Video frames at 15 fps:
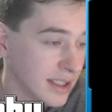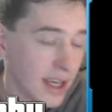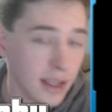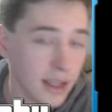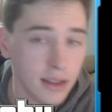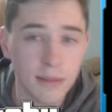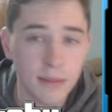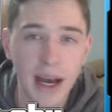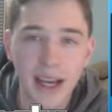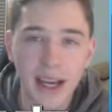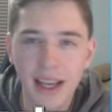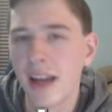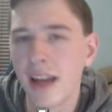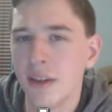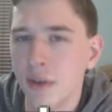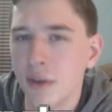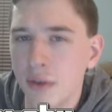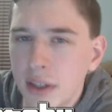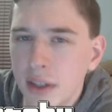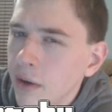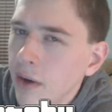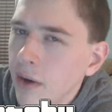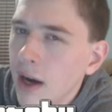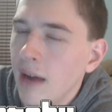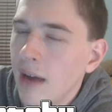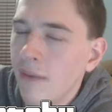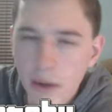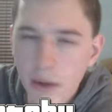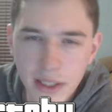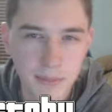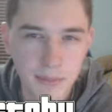Caleb, I kind of do too. I've always